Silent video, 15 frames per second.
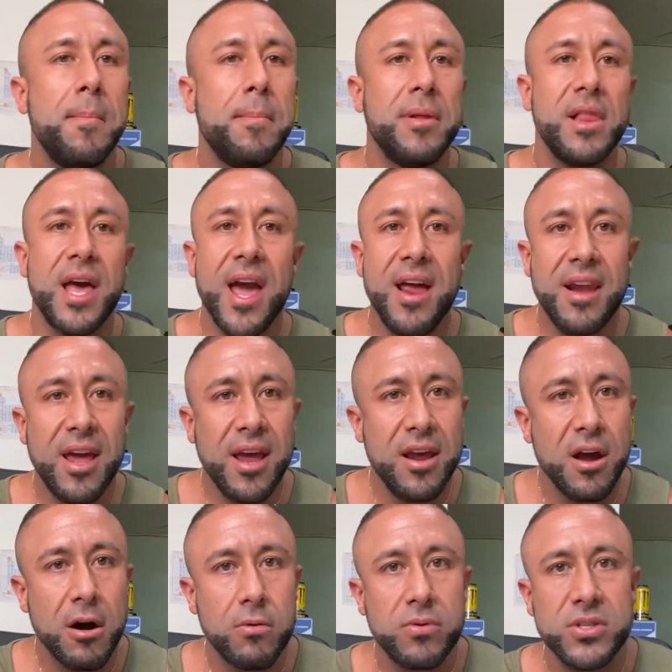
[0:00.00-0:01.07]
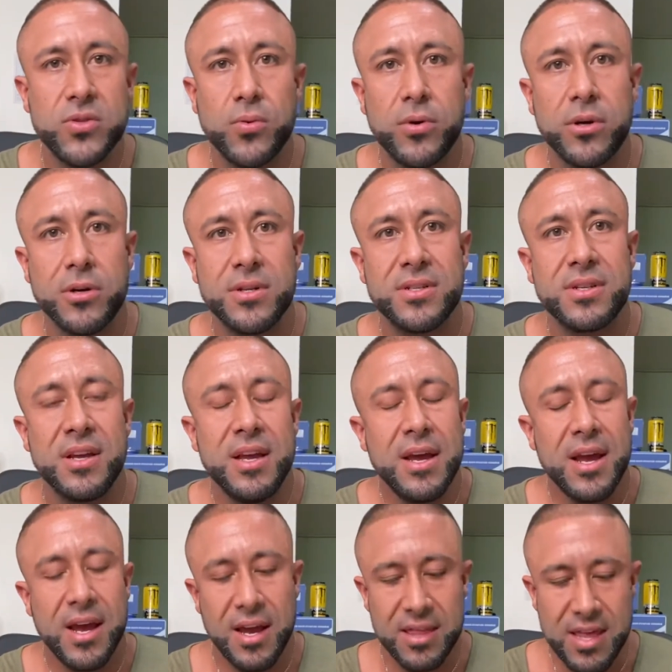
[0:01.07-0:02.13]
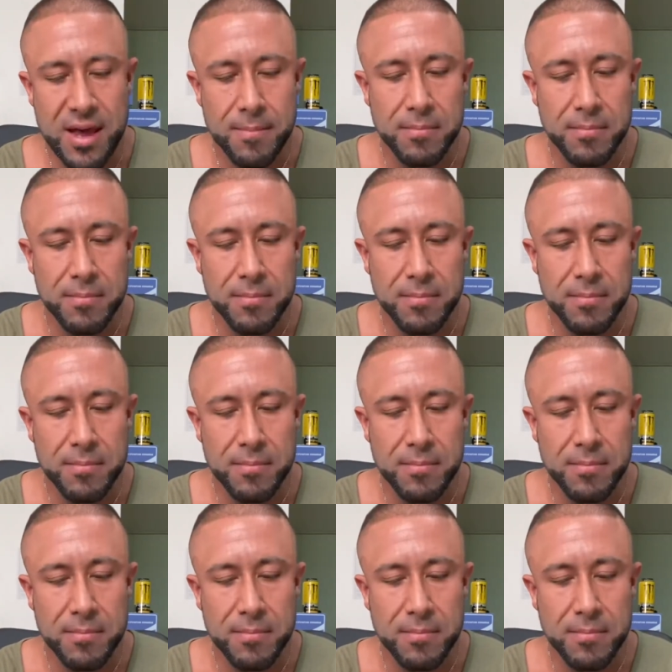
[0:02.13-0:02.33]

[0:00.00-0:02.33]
Plan A always works, and that